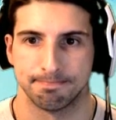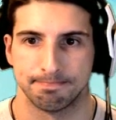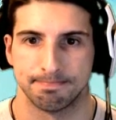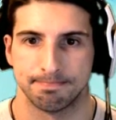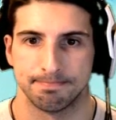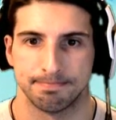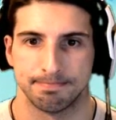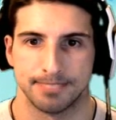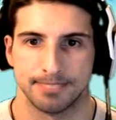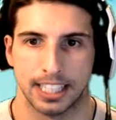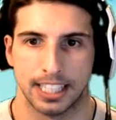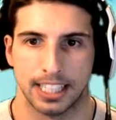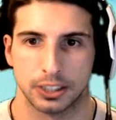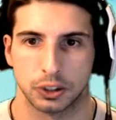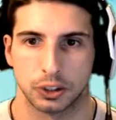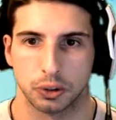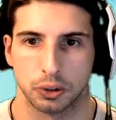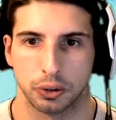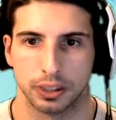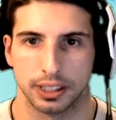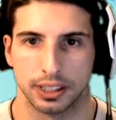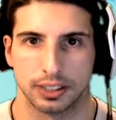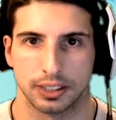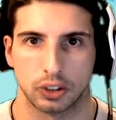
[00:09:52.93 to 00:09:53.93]
That
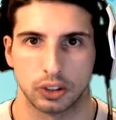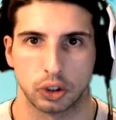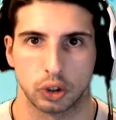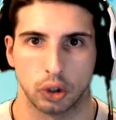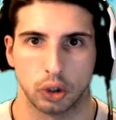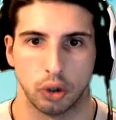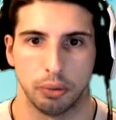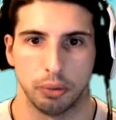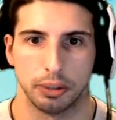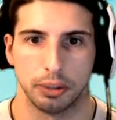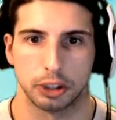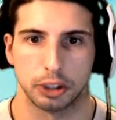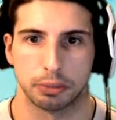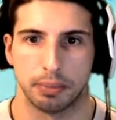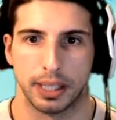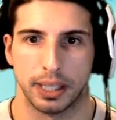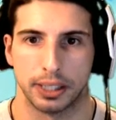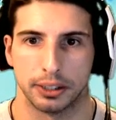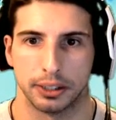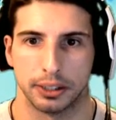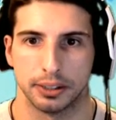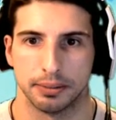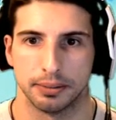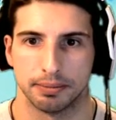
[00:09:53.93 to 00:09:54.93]
sword is so much
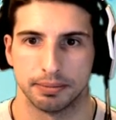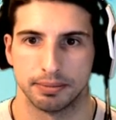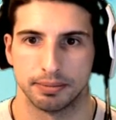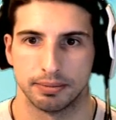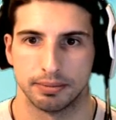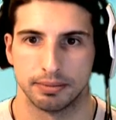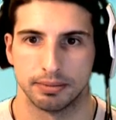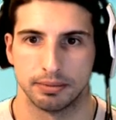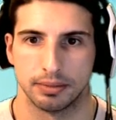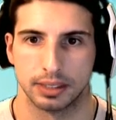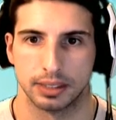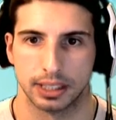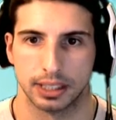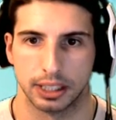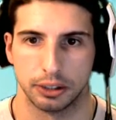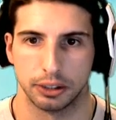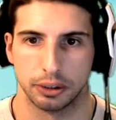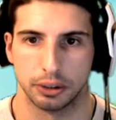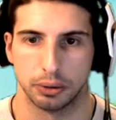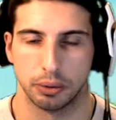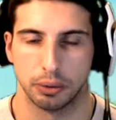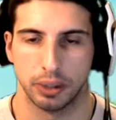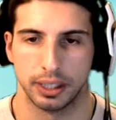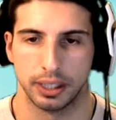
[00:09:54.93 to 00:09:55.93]
better. Can you
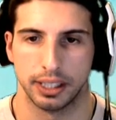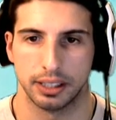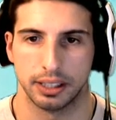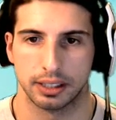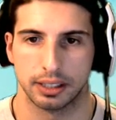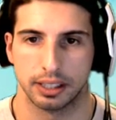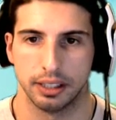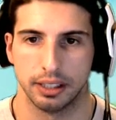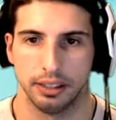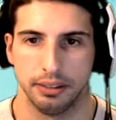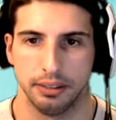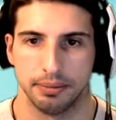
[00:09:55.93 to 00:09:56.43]
one-hit kill?